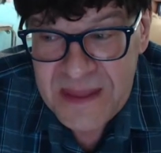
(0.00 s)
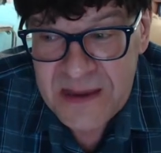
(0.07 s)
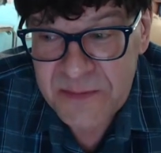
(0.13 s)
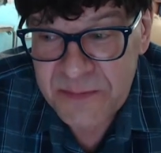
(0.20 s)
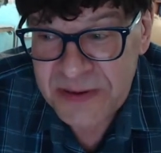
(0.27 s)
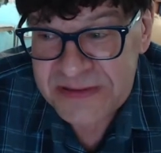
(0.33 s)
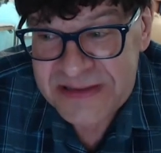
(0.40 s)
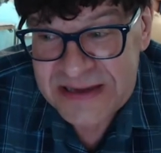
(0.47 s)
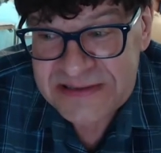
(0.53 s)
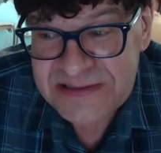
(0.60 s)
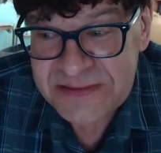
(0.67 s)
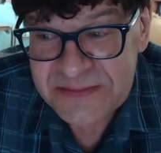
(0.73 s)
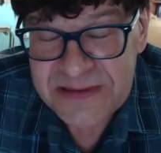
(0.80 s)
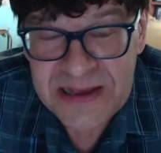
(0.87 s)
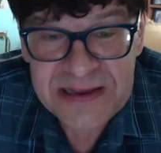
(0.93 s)
but that's a,
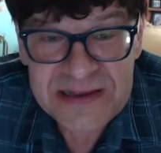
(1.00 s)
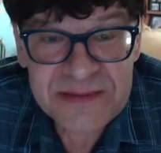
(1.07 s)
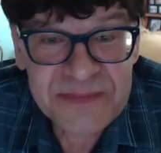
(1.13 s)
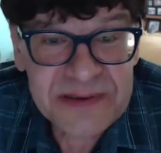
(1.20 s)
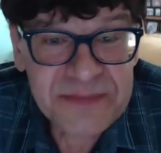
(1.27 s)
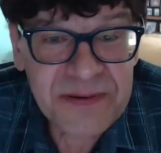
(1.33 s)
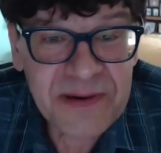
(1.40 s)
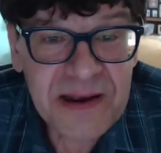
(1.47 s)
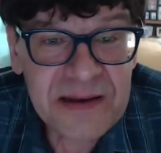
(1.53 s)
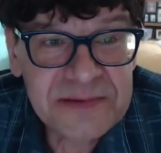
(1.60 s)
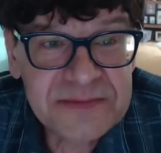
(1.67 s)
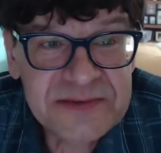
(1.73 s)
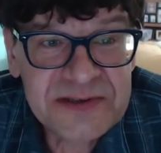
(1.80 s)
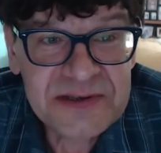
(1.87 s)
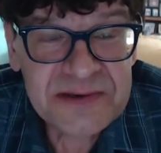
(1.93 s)
that can be a
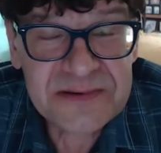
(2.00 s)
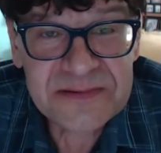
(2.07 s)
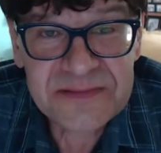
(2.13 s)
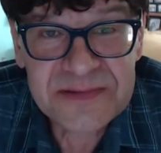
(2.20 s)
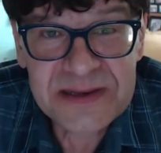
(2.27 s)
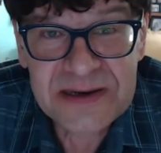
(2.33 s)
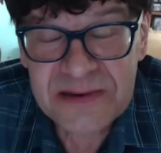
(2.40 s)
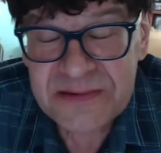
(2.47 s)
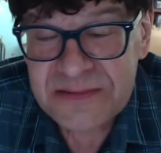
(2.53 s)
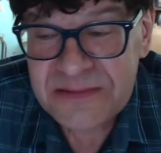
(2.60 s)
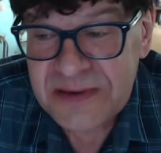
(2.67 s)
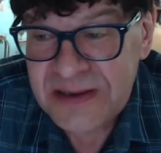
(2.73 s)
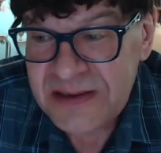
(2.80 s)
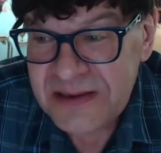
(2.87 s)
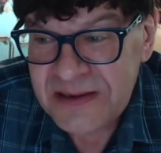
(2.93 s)
problem too, you know,
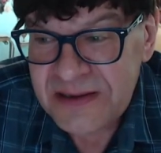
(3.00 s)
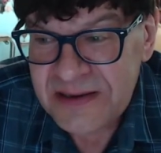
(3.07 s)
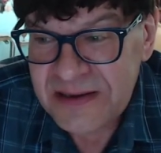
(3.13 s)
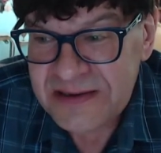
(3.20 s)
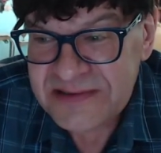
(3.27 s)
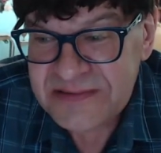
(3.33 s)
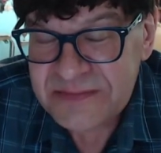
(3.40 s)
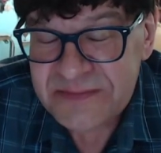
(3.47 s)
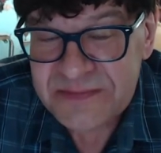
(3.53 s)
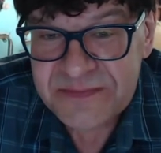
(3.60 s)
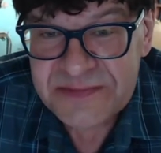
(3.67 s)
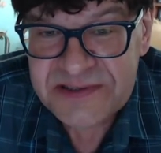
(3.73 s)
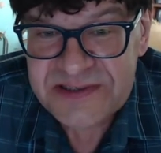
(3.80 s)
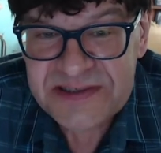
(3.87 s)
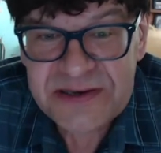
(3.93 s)
uh, some
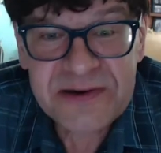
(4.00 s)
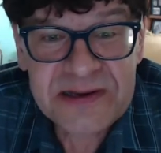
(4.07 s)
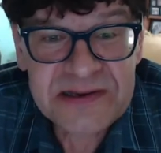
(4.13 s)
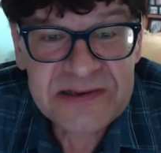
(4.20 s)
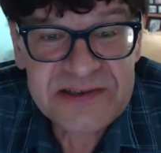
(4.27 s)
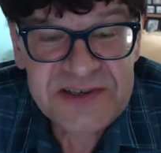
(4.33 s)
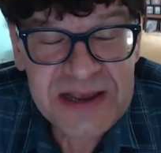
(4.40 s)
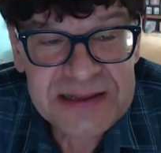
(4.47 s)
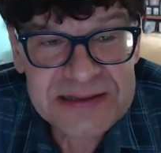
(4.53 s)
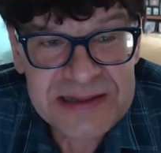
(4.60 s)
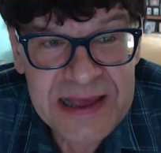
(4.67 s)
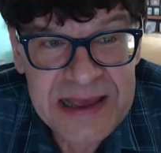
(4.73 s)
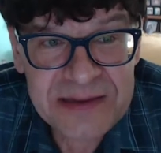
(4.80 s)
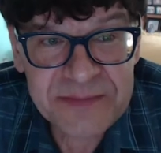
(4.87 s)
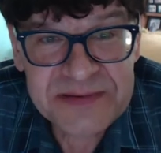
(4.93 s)
serious jet
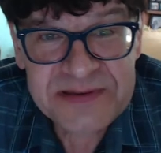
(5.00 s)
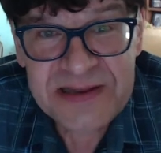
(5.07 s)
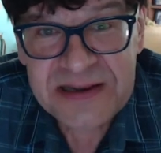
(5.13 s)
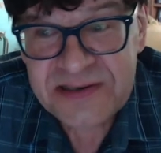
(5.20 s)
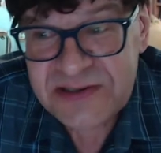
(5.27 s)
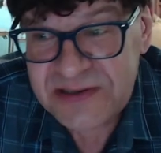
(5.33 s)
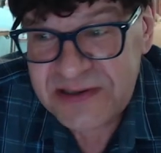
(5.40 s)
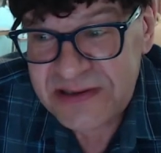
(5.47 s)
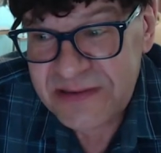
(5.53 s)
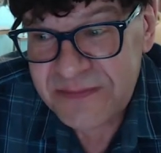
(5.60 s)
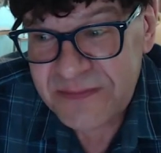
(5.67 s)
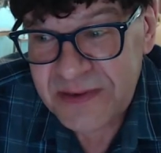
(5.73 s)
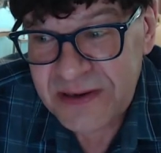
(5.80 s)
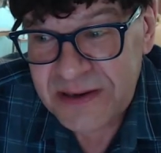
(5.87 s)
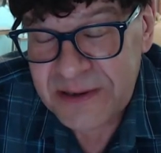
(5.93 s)
lag potentially.
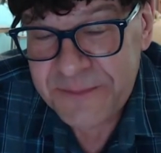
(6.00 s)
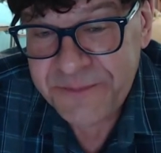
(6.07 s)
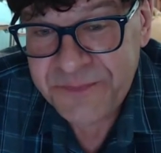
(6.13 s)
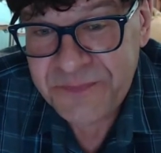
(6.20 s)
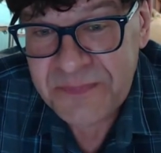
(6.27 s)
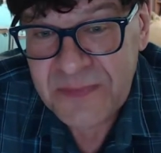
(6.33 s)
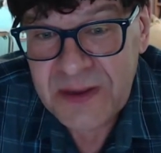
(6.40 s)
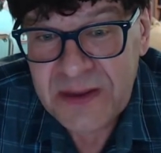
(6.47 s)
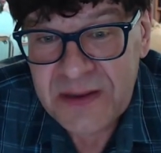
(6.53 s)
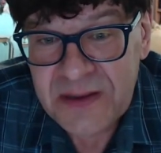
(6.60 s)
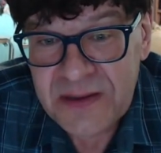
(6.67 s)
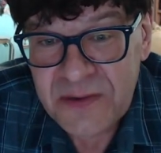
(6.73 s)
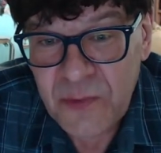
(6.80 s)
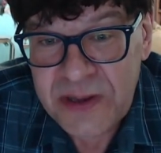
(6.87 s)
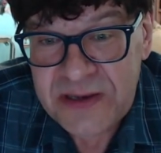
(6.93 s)
Um,
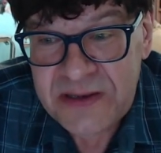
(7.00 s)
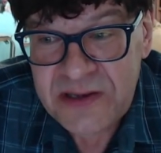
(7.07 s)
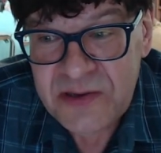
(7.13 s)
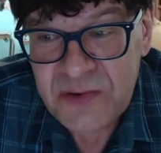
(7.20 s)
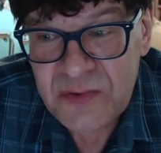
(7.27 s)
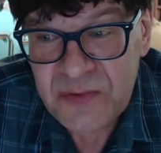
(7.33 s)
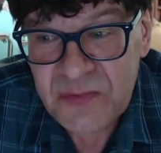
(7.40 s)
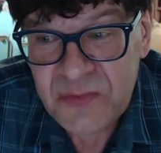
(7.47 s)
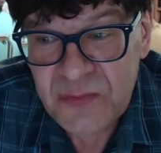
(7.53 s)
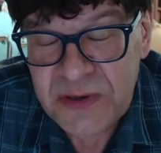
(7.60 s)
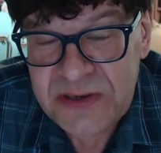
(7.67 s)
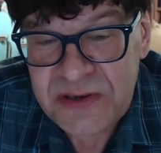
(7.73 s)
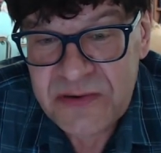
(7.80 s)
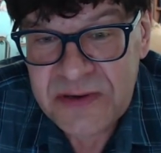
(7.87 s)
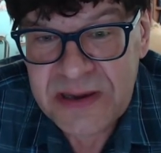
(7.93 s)
when you
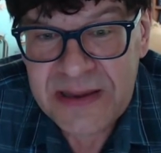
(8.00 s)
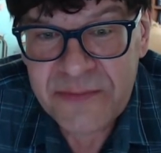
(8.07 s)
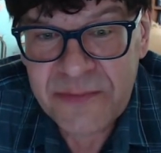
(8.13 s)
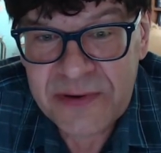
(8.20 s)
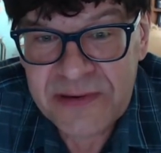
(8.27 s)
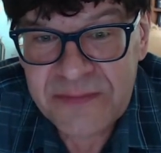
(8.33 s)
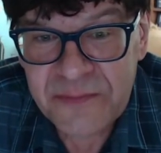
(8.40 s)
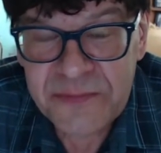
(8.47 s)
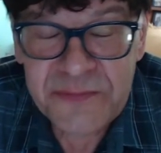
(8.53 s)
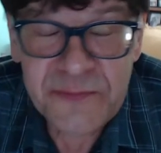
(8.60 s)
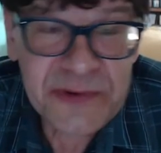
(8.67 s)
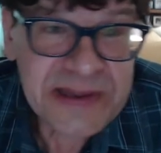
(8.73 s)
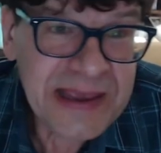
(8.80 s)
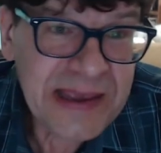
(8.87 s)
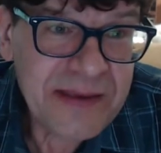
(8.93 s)
when you came, when when
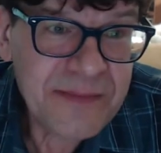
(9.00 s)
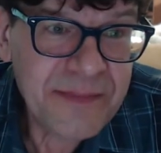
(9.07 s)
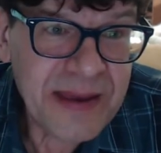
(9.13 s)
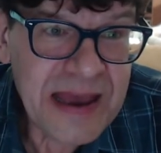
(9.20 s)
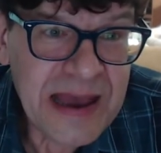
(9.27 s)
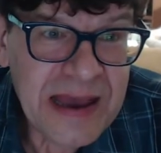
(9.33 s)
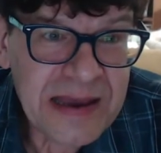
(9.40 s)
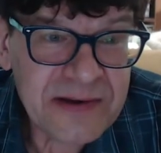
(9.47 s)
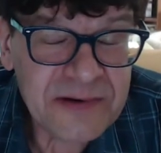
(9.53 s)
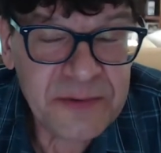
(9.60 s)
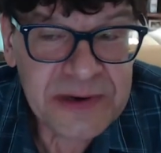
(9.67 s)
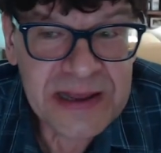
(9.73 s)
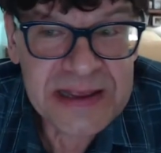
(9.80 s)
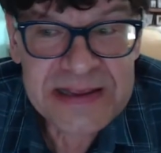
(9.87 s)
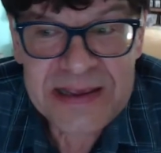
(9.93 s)
we came back, or
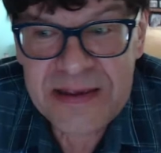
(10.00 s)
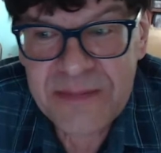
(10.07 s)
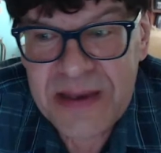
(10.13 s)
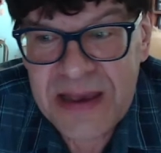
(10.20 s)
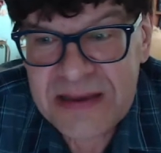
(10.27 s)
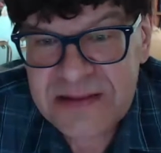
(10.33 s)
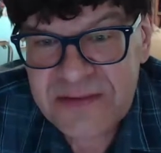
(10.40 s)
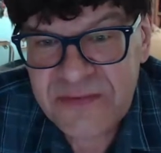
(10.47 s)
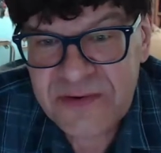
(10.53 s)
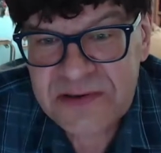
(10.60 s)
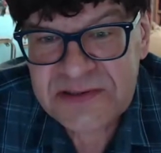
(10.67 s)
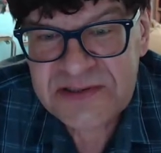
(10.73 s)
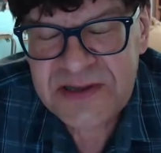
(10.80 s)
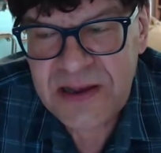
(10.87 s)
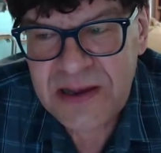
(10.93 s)
when I came back the
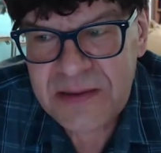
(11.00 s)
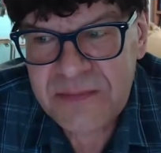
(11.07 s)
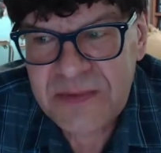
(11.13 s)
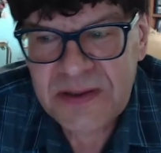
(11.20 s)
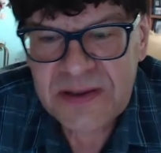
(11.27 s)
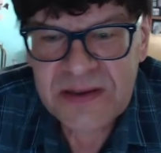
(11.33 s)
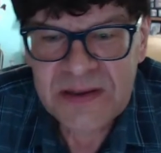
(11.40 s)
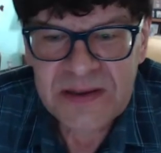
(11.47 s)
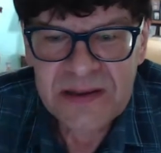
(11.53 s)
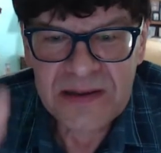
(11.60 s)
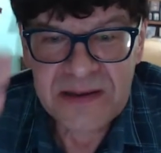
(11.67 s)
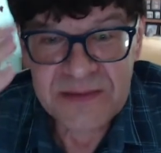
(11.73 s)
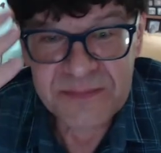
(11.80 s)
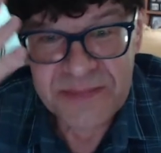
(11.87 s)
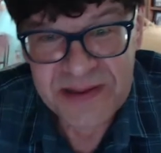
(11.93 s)
first time.
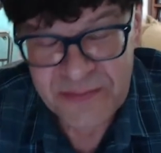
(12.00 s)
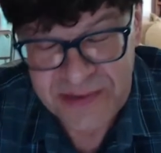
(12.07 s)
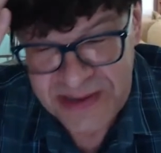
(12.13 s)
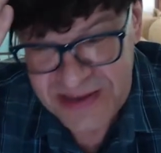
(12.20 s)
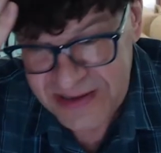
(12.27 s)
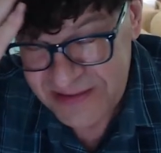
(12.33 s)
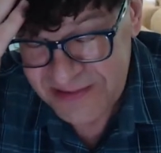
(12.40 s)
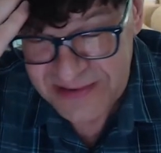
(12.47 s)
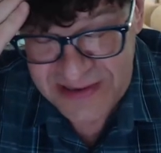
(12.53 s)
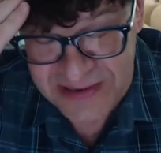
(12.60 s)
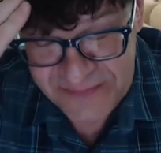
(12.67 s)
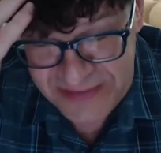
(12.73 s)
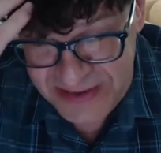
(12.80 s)
By the way, I, I have a